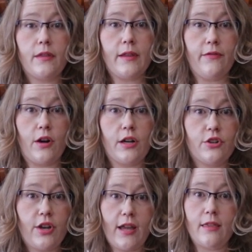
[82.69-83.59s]
the
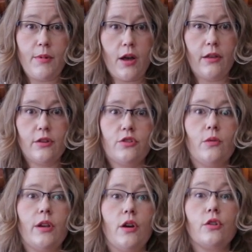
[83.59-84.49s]
varnish and the polish
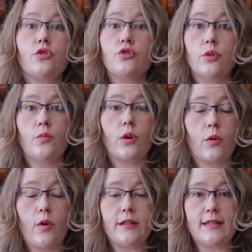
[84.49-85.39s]
so we know it should
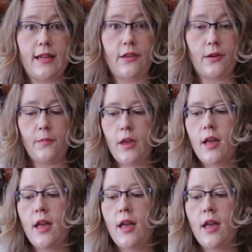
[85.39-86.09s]
work well together.